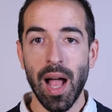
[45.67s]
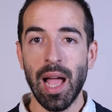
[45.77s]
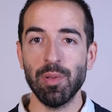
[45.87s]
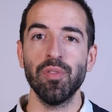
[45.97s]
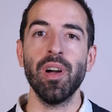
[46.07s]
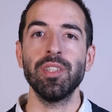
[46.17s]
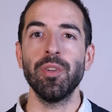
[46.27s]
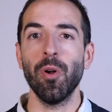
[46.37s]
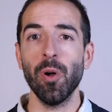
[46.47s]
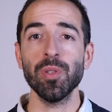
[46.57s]
I'm Giovanni,
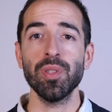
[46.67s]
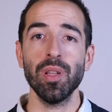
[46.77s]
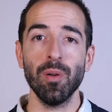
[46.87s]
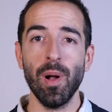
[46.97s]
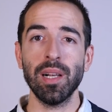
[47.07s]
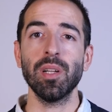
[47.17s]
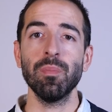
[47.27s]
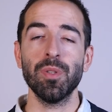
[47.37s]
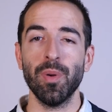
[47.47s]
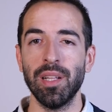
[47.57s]
your host.
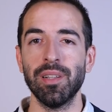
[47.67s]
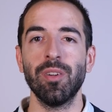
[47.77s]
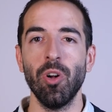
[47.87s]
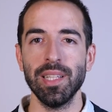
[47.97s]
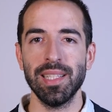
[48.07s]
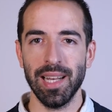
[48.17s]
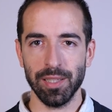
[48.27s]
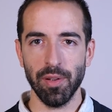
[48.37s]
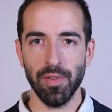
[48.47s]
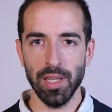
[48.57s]
Welcome to another
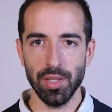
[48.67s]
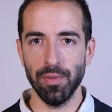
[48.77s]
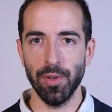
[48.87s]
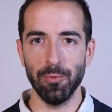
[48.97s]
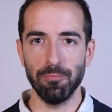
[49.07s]
Cointelegraph interview.